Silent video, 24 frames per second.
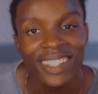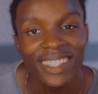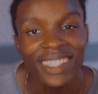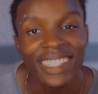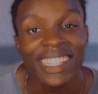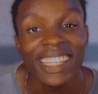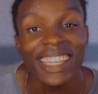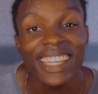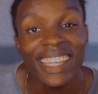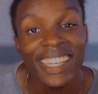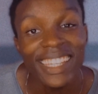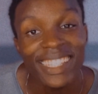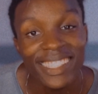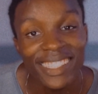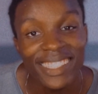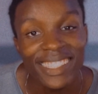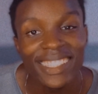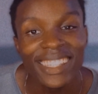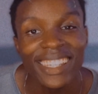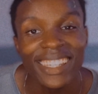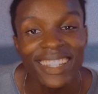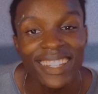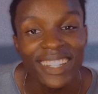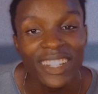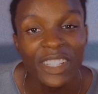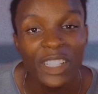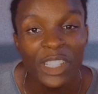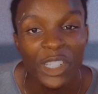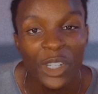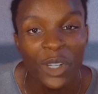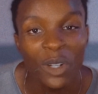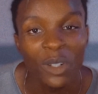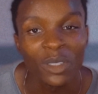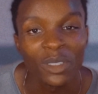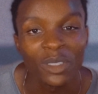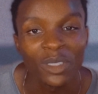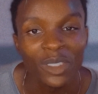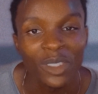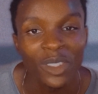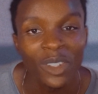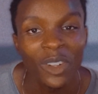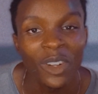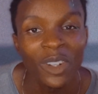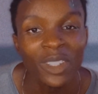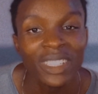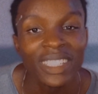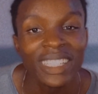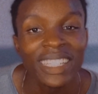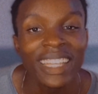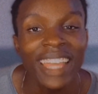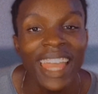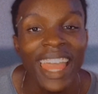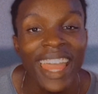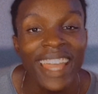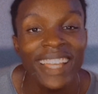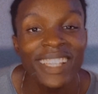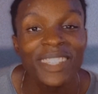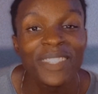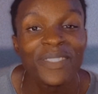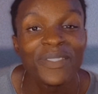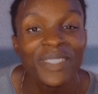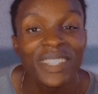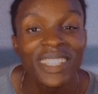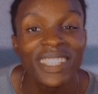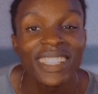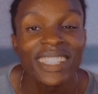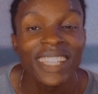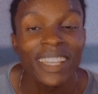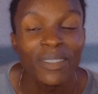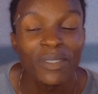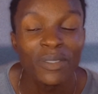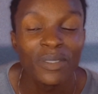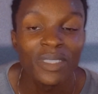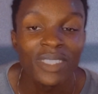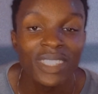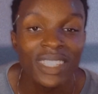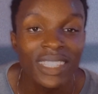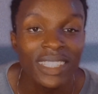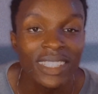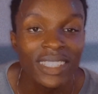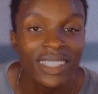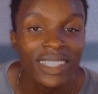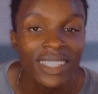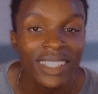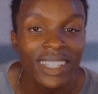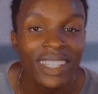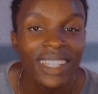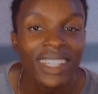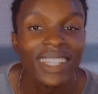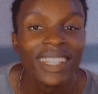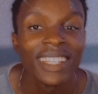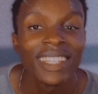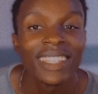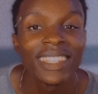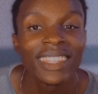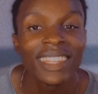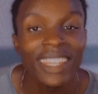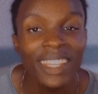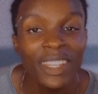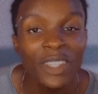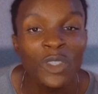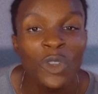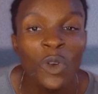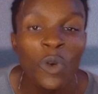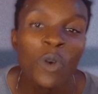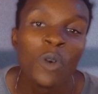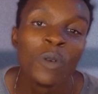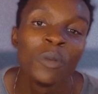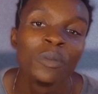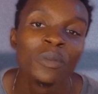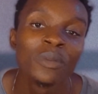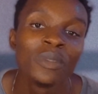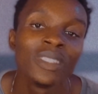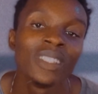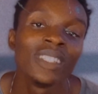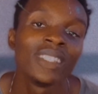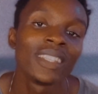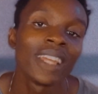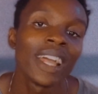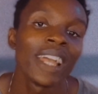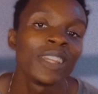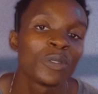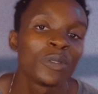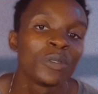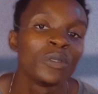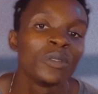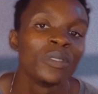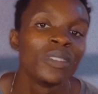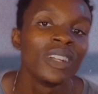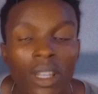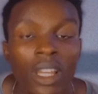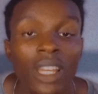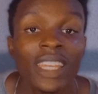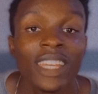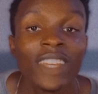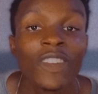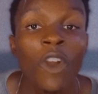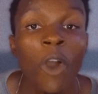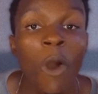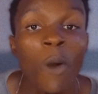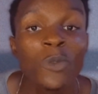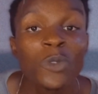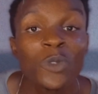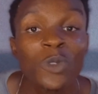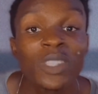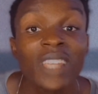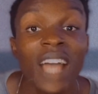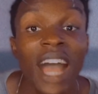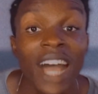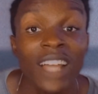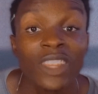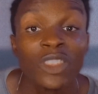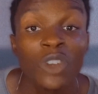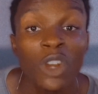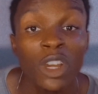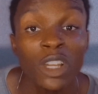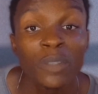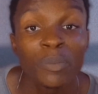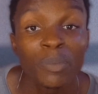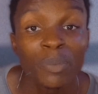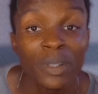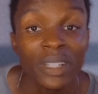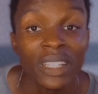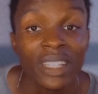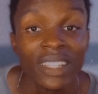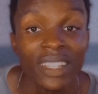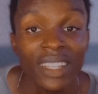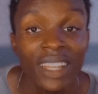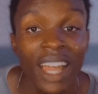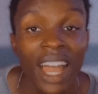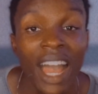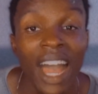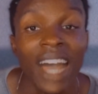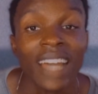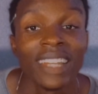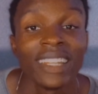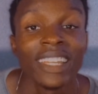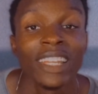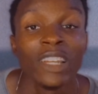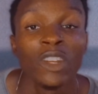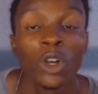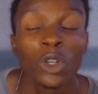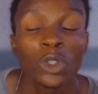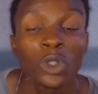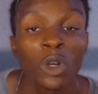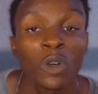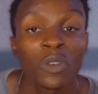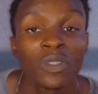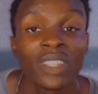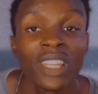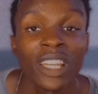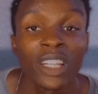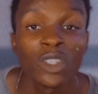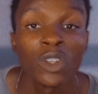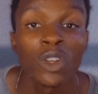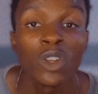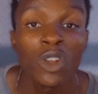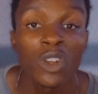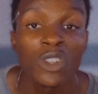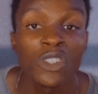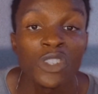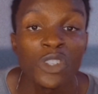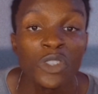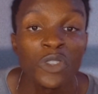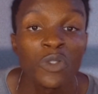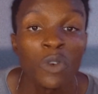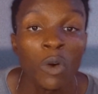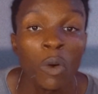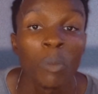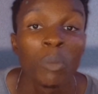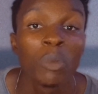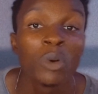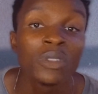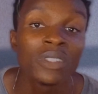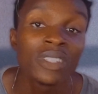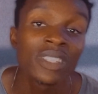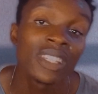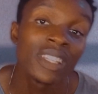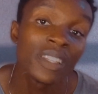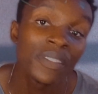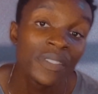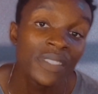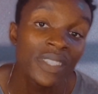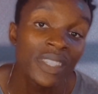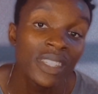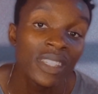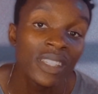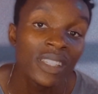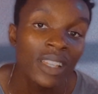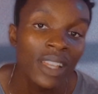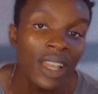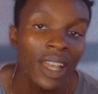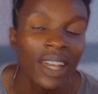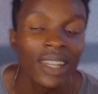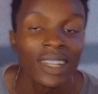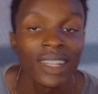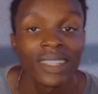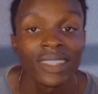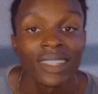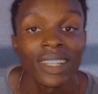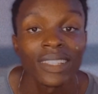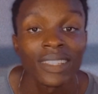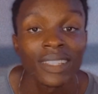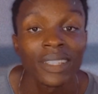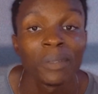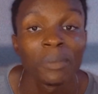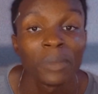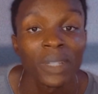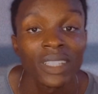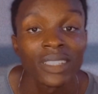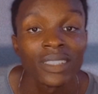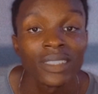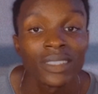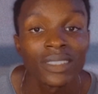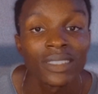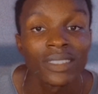the 8th generation or the XV70 takes home the title. It comes with Android Play and a lot of technologies for both safety and entertainment.